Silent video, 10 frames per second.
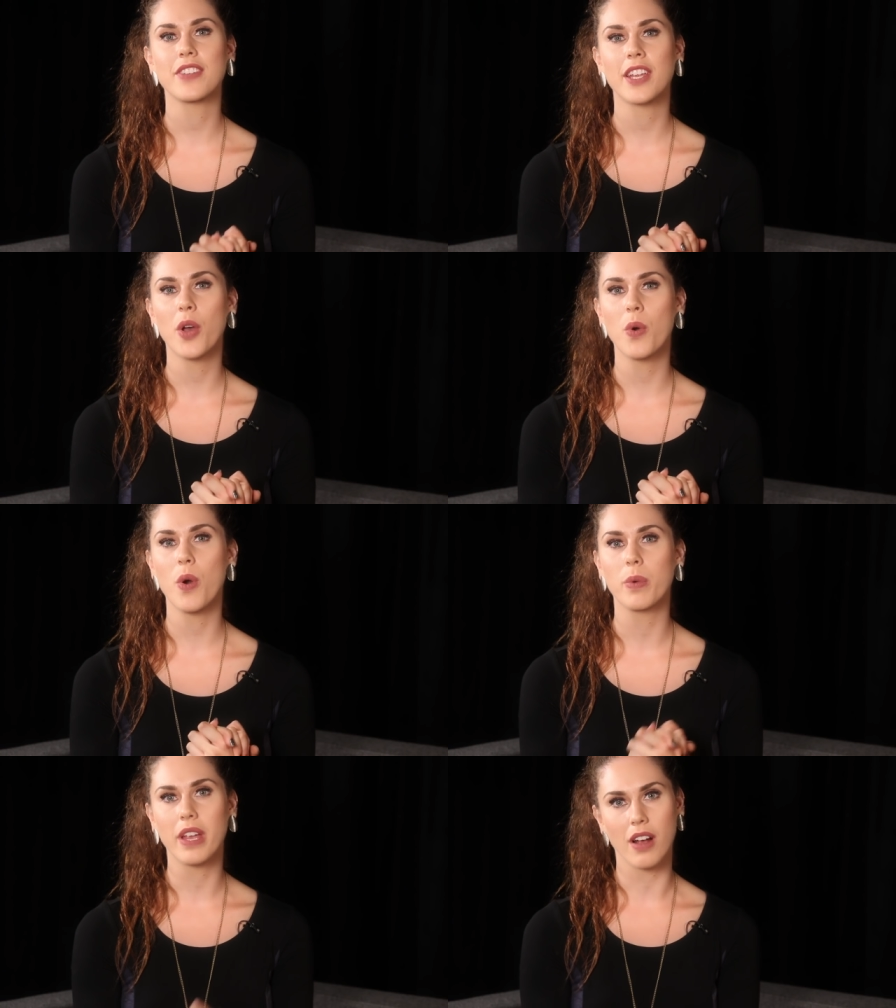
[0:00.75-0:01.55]

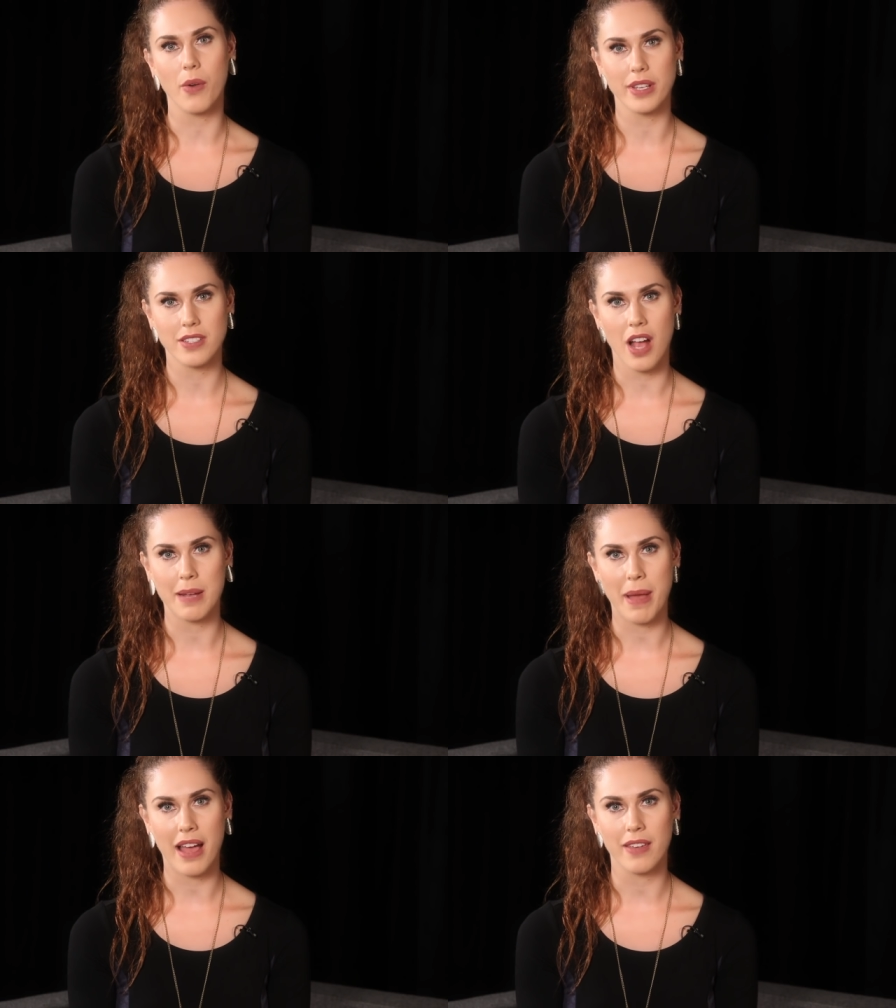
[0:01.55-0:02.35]
video, we are going to
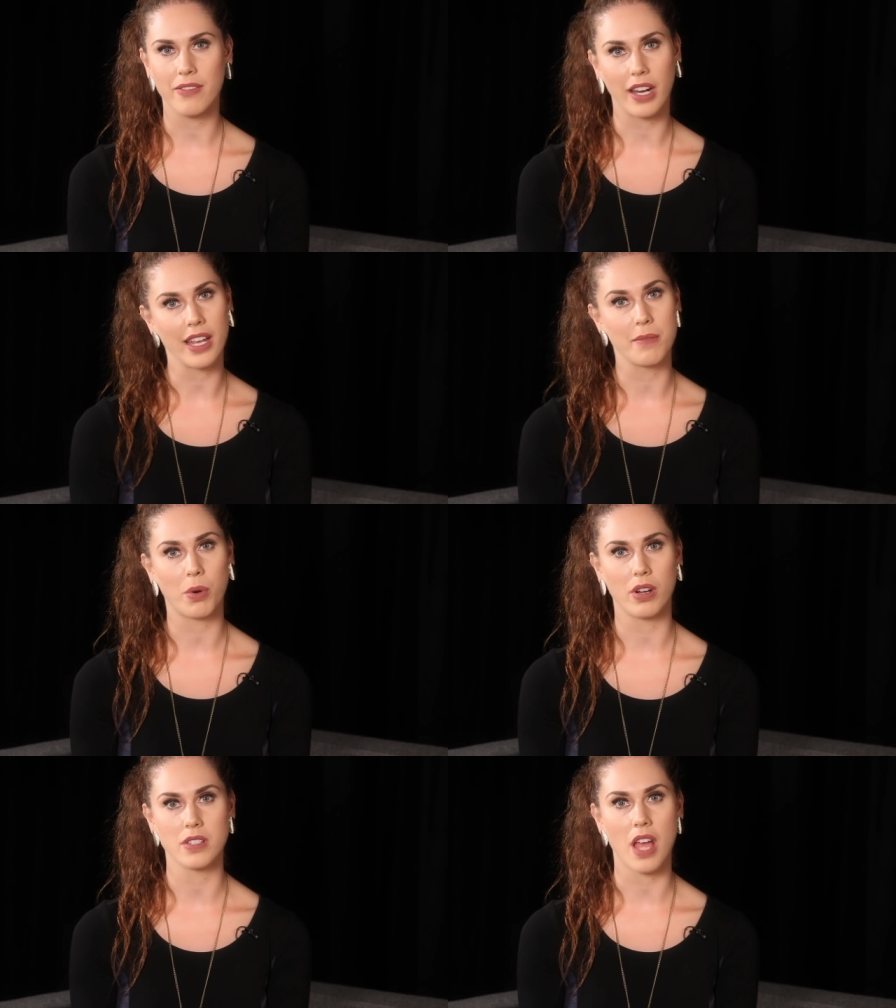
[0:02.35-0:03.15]
talk about a very
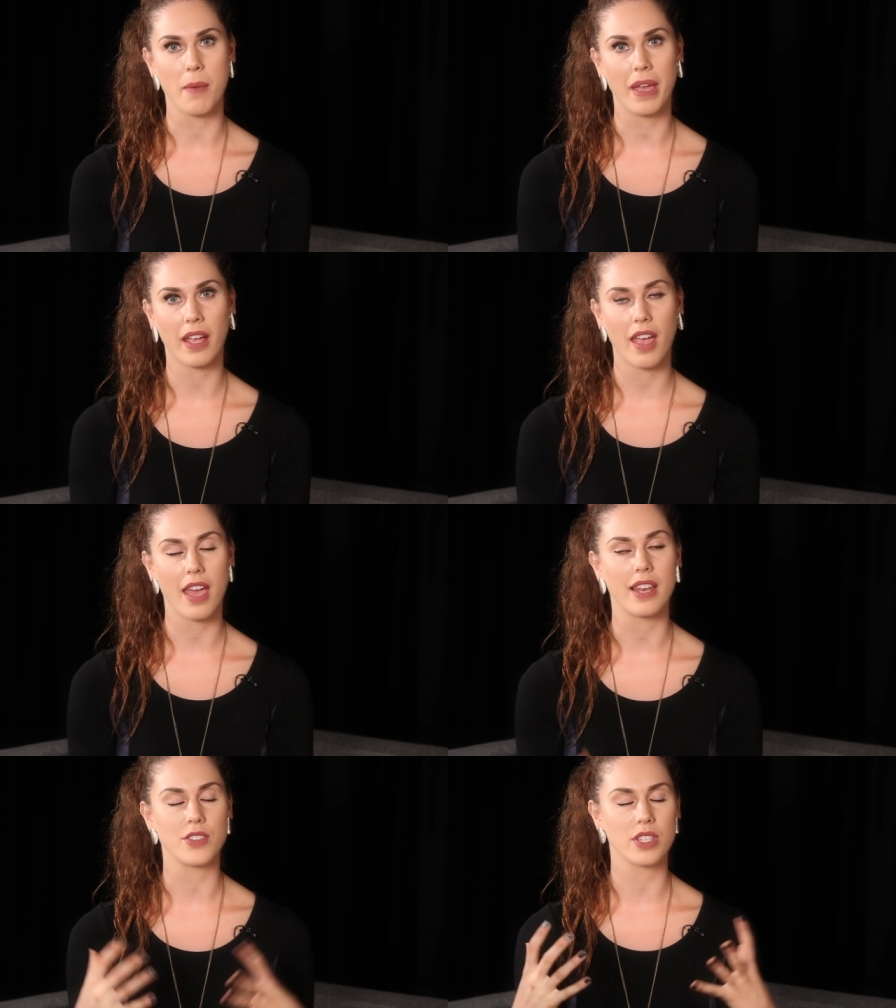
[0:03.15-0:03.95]
important topic,
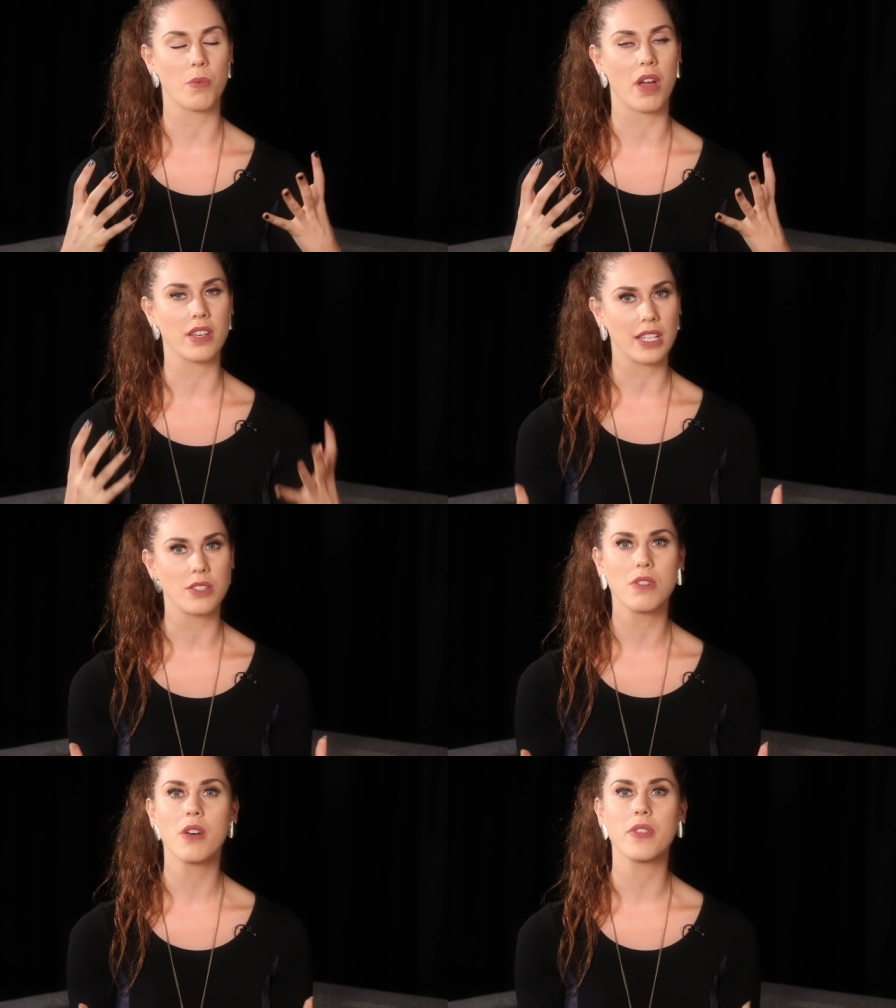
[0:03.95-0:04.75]
and I just wanted to
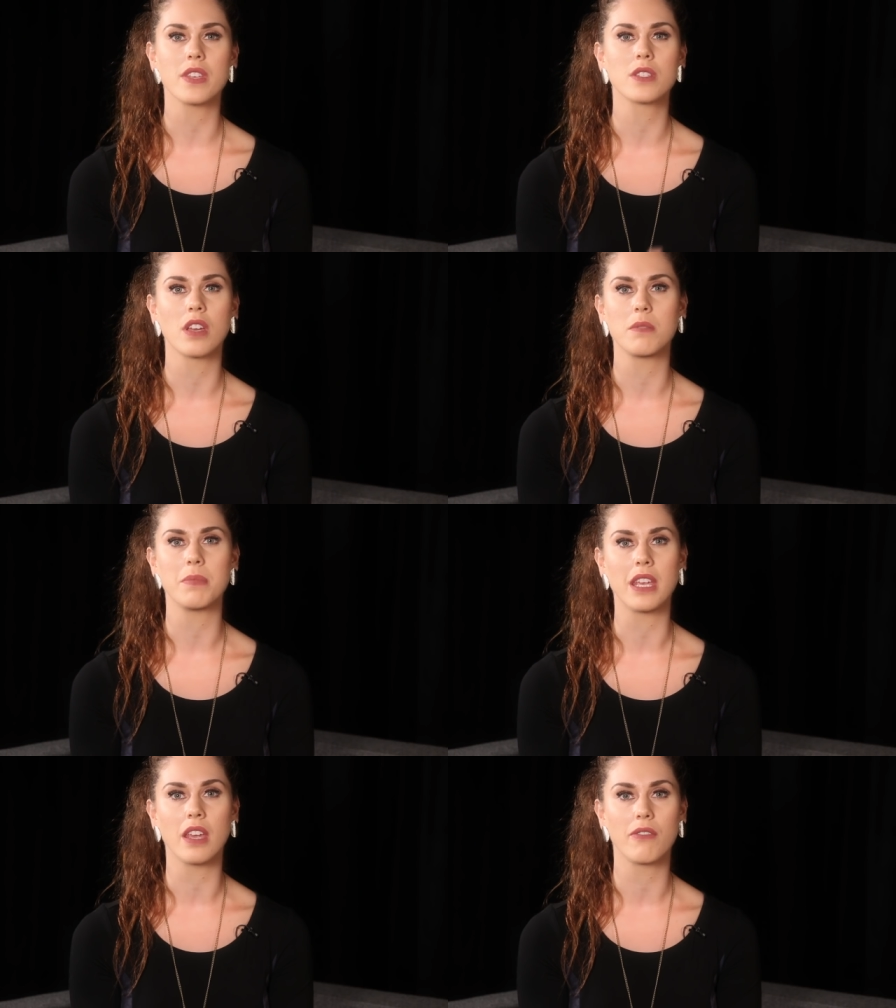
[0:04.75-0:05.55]
let you know that this could
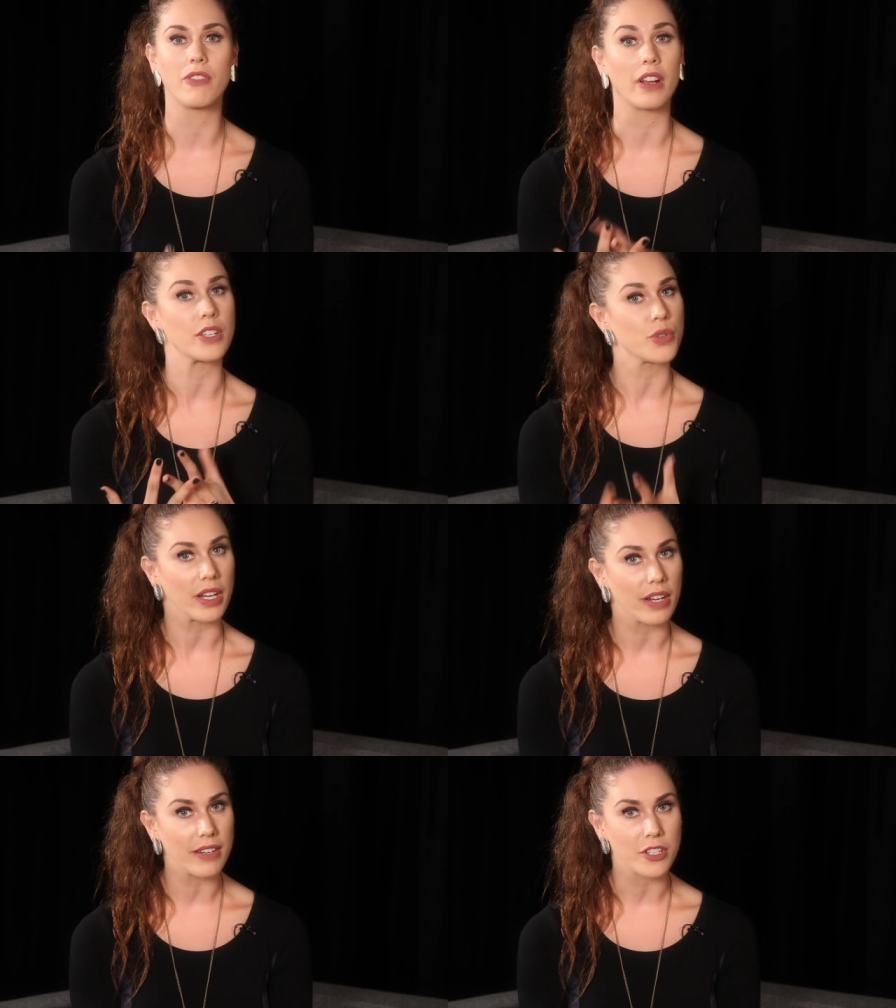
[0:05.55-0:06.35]
be very
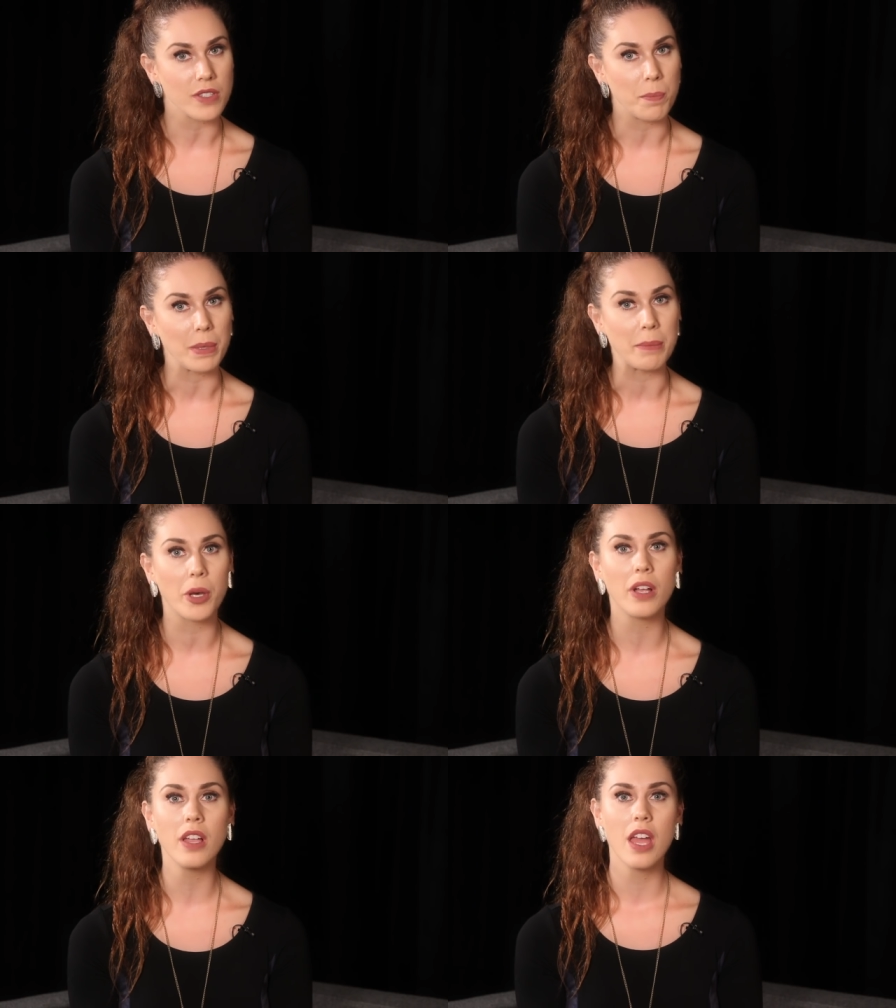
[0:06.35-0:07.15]
triggering for some
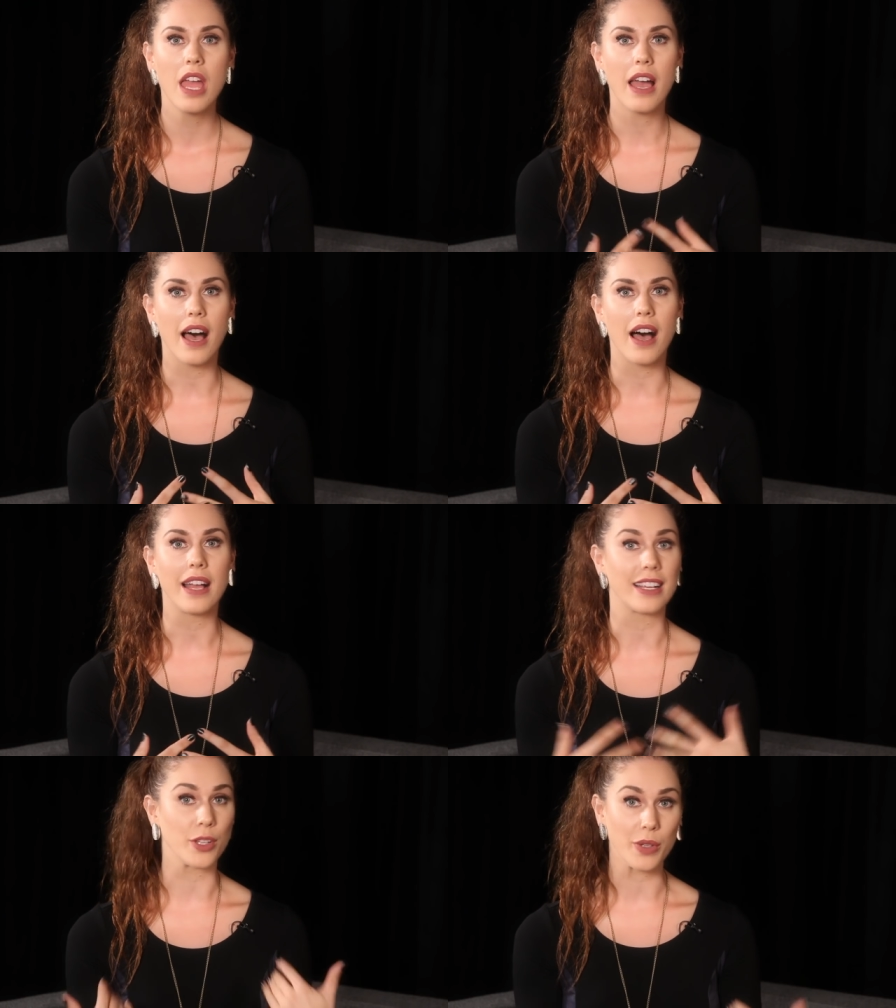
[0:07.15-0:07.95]
people,
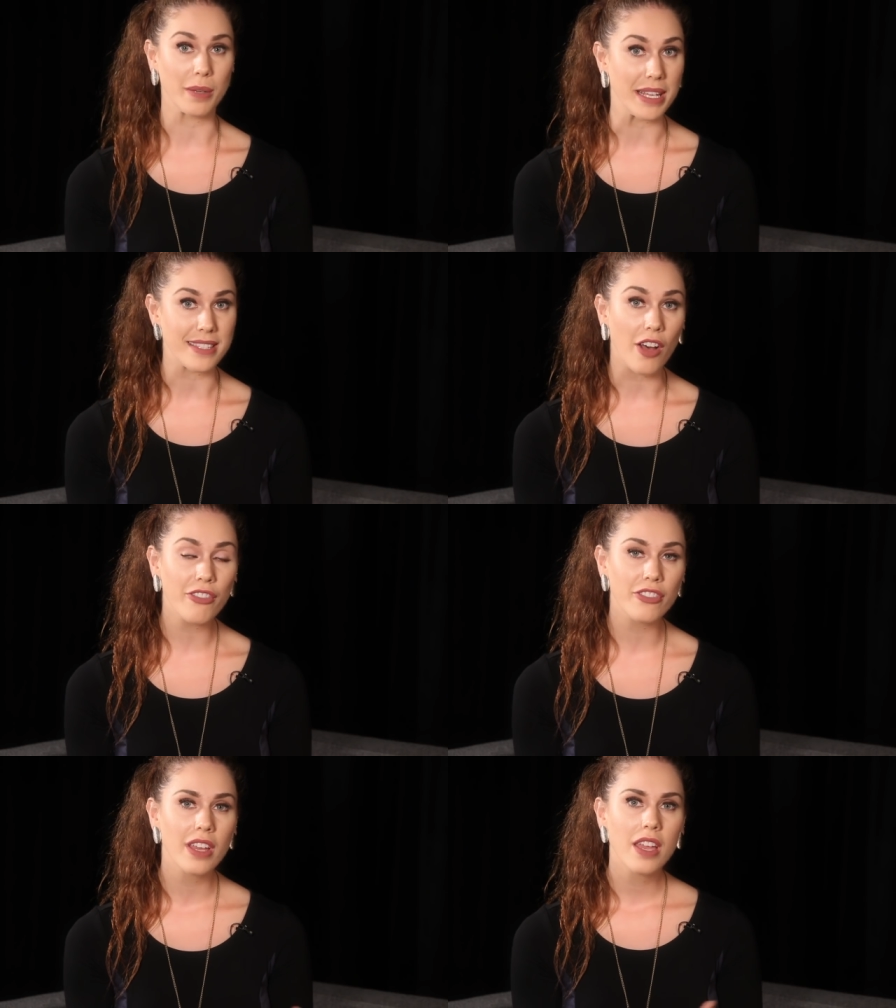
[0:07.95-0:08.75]
uh, including myself.